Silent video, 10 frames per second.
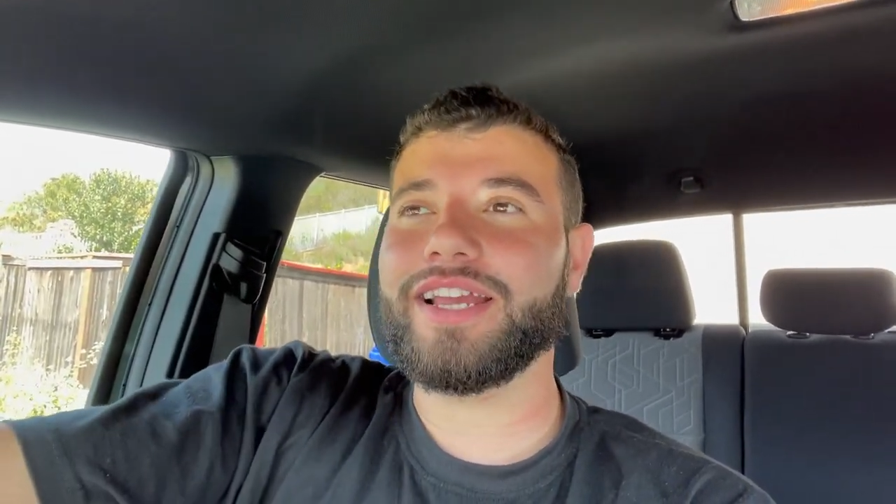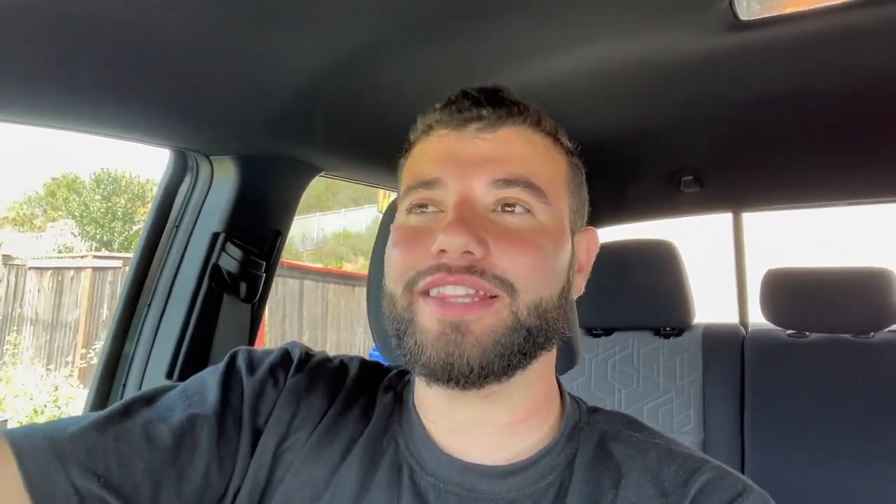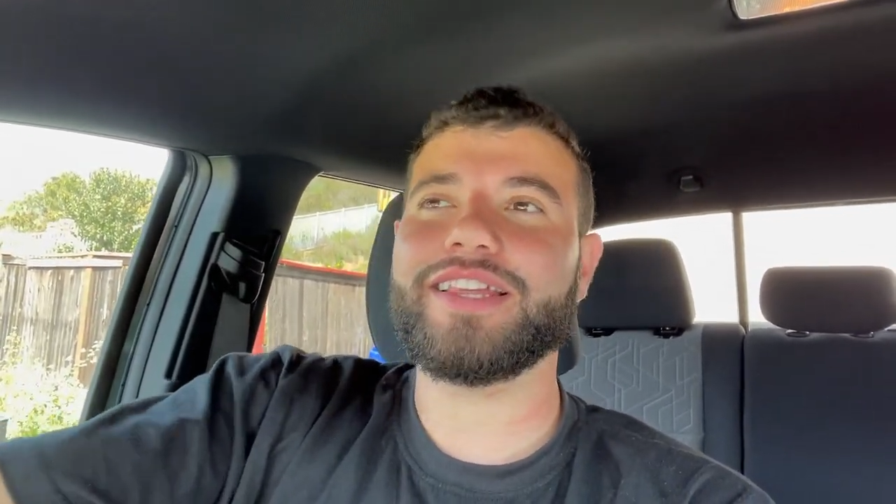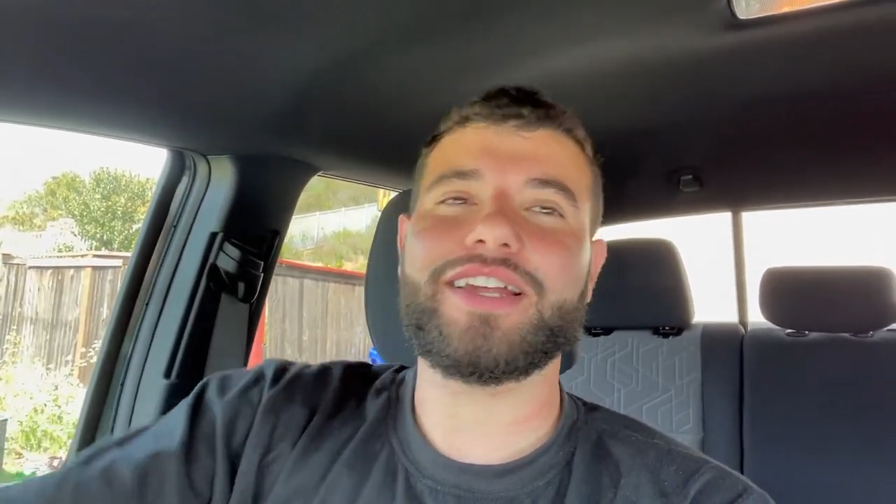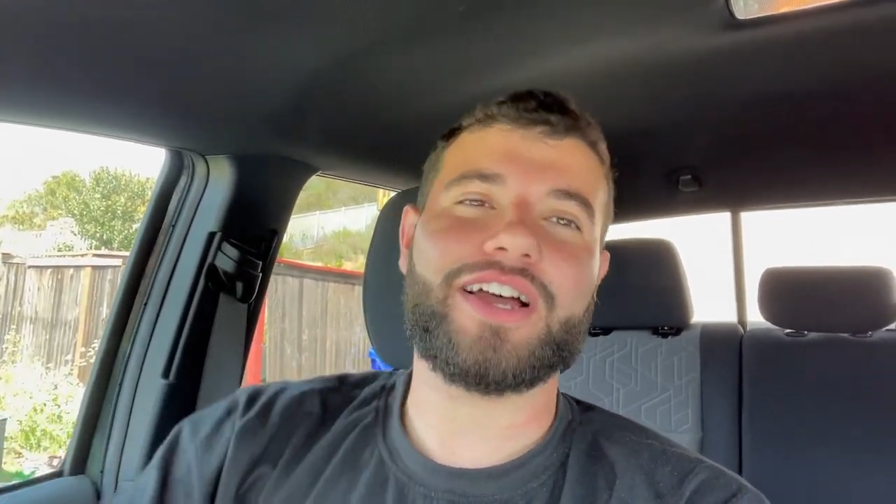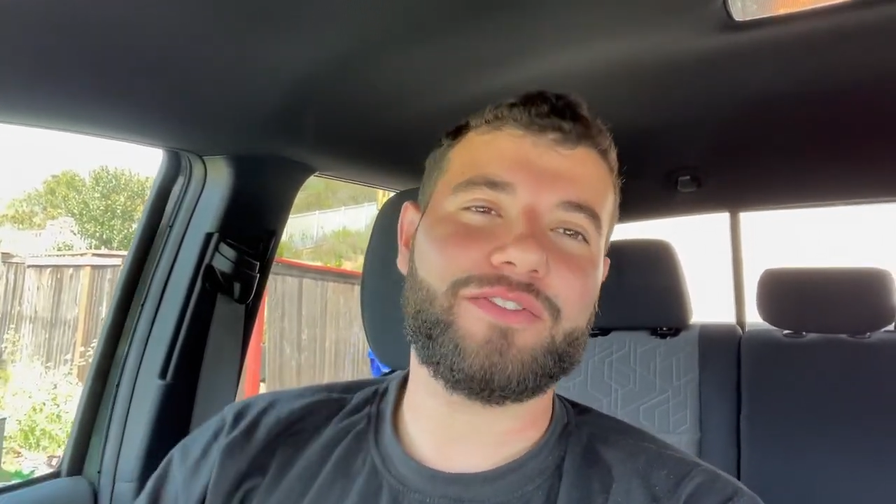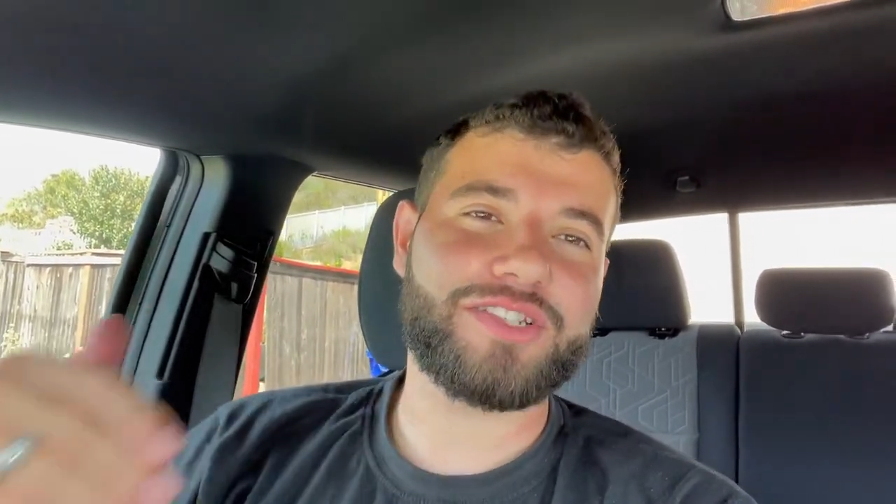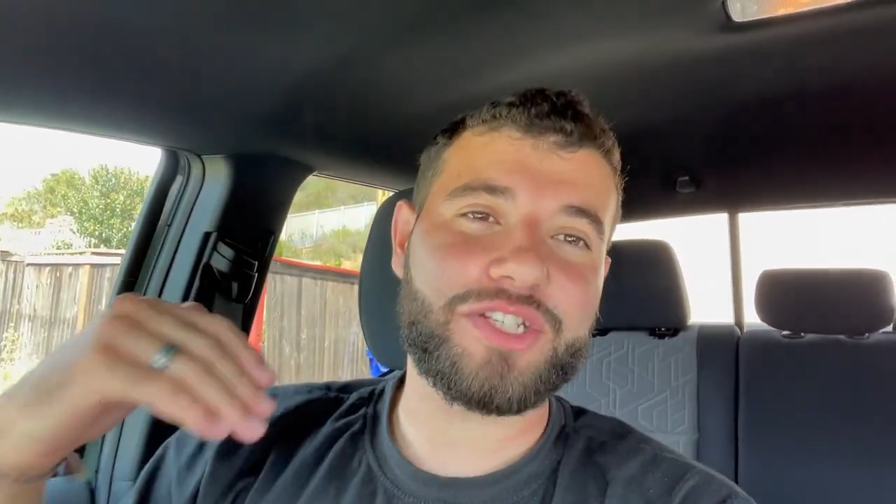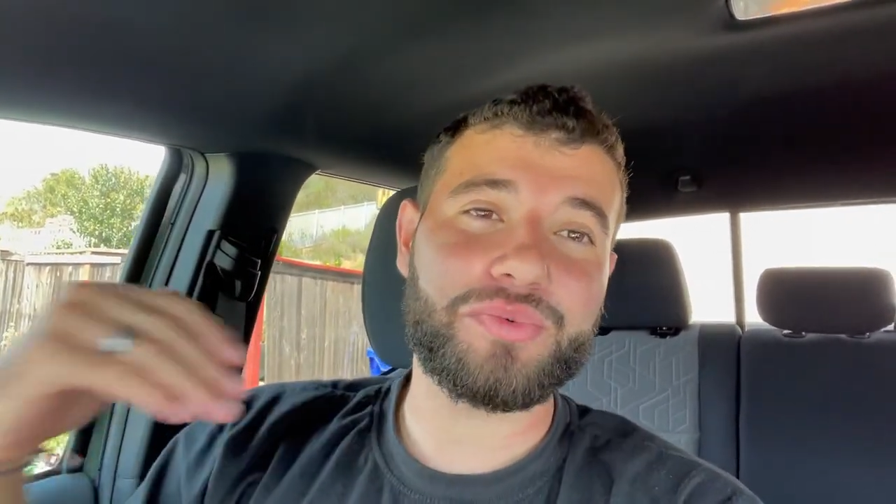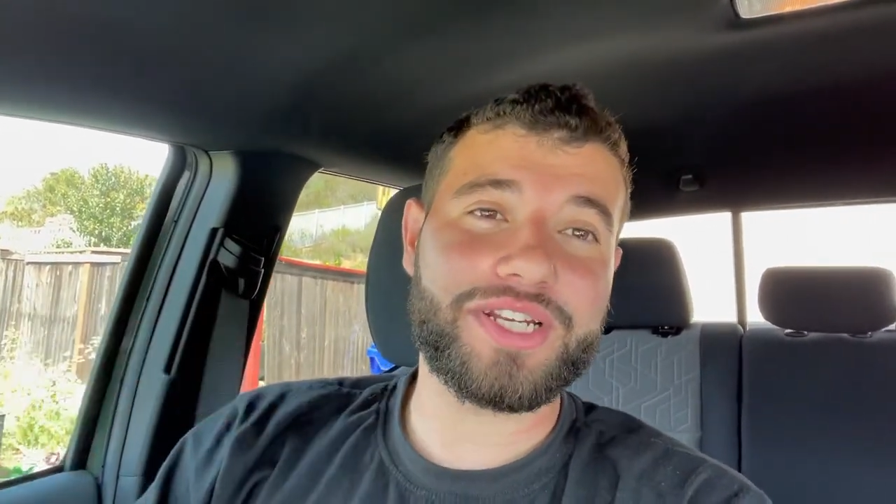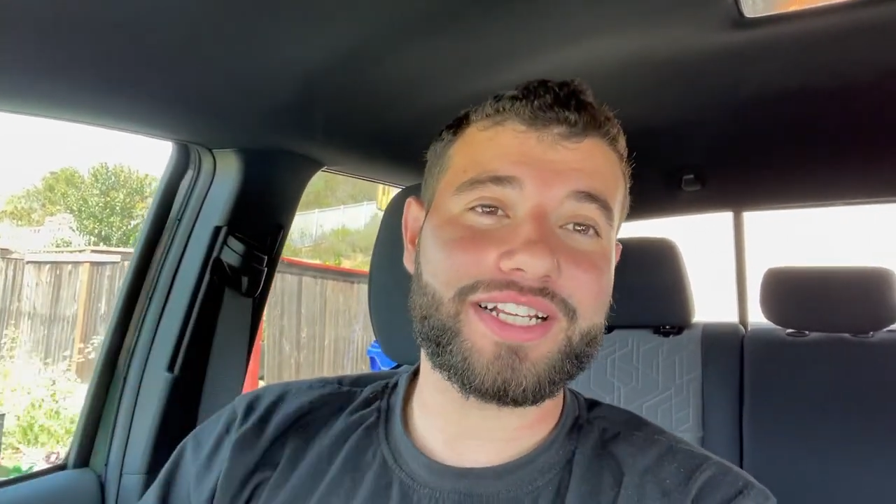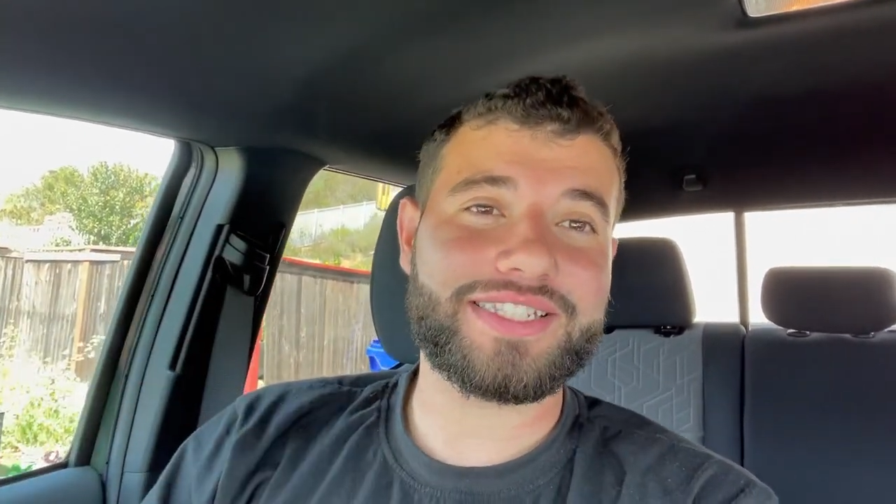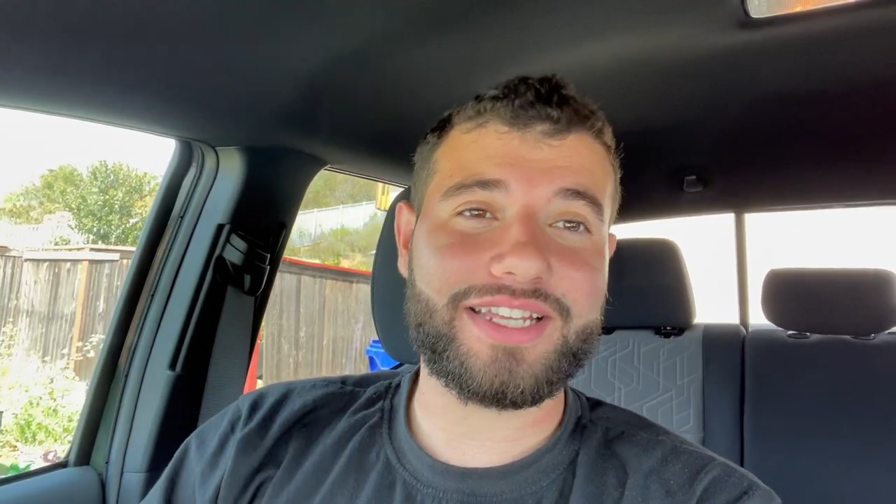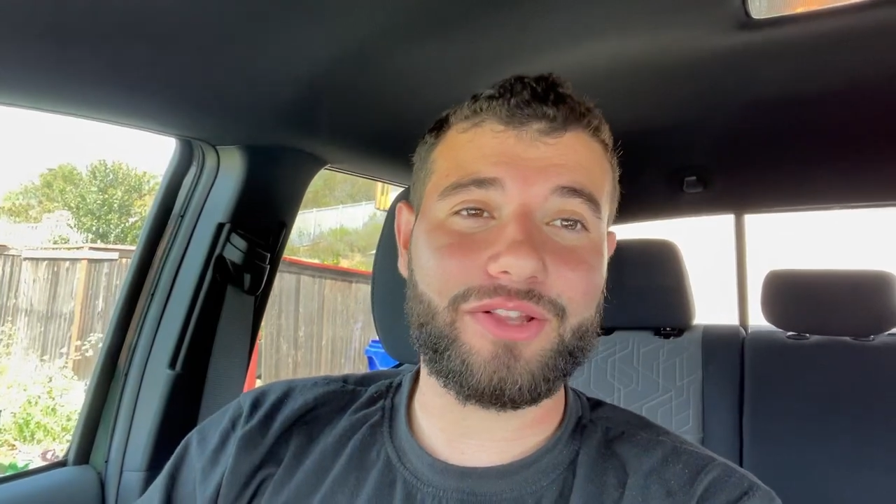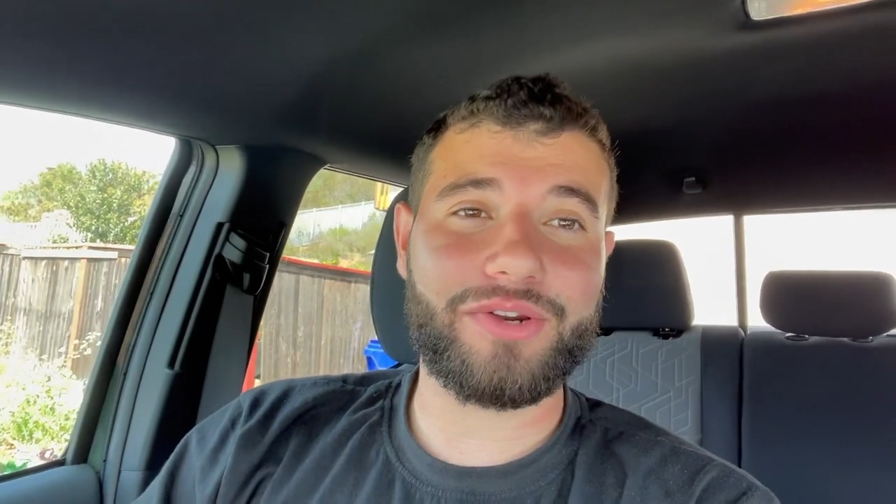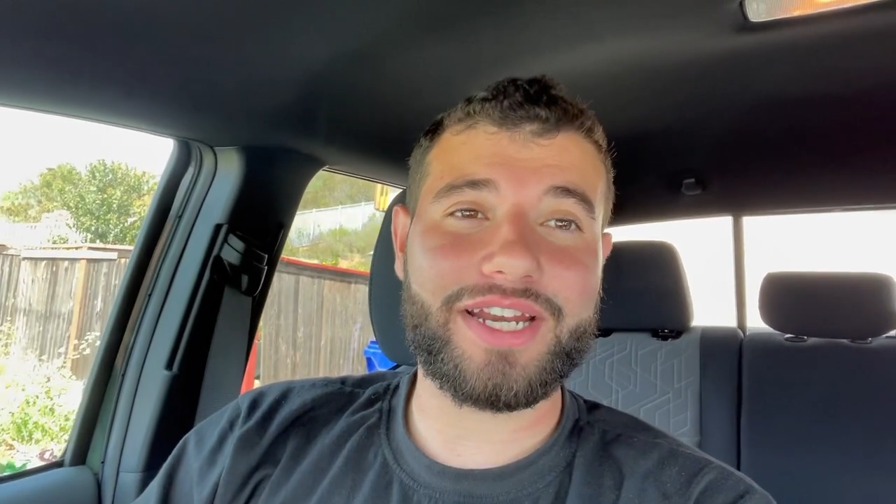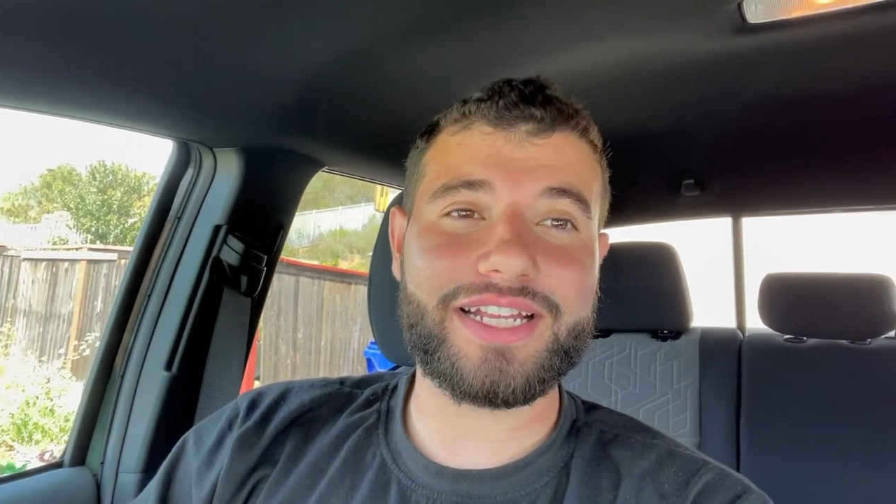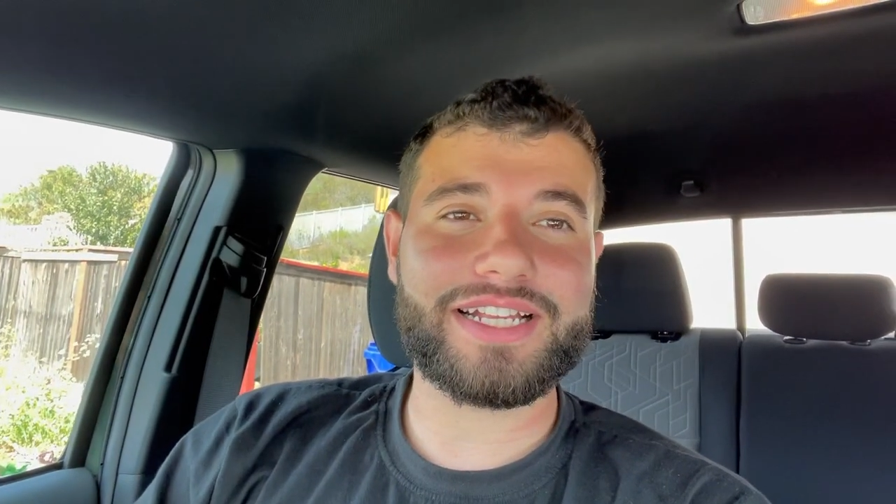and then obviously re-accelerating,